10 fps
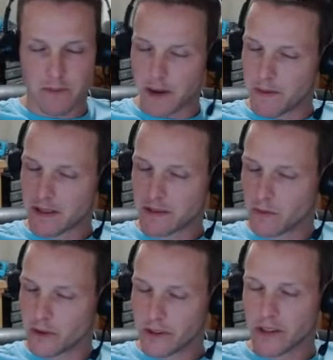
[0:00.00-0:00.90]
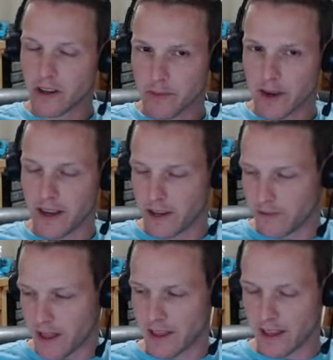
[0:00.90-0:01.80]
Maybe that's the one you're talking about, and then you
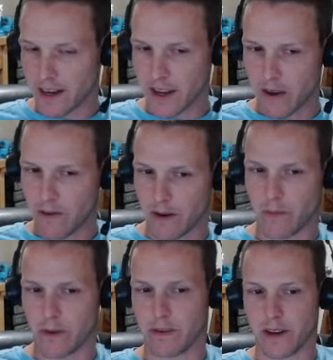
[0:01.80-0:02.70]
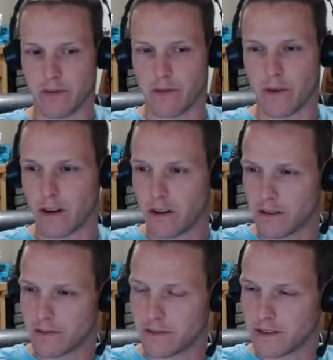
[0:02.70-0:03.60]
finally let it go, and it would run off.